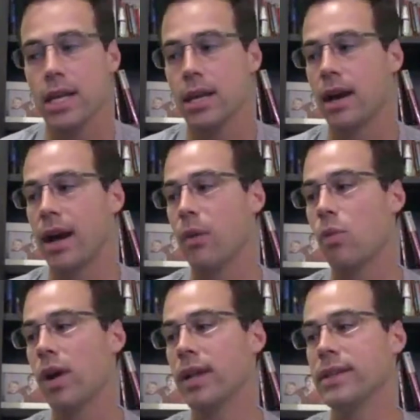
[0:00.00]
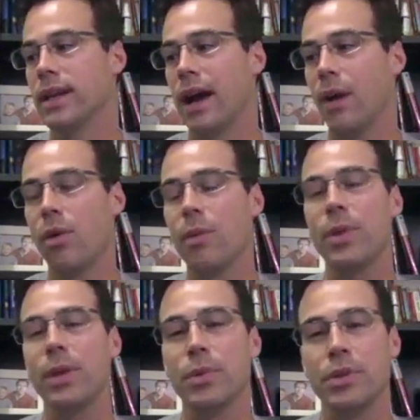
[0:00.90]
I want
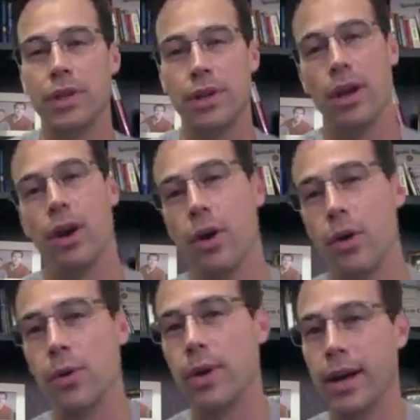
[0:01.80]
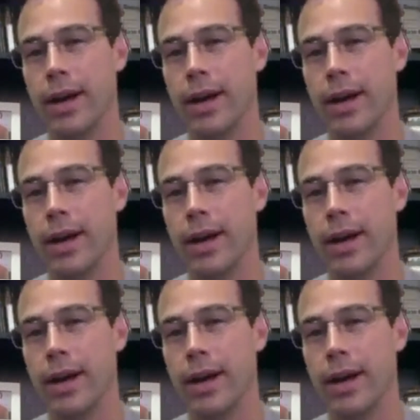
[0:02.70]
people to know.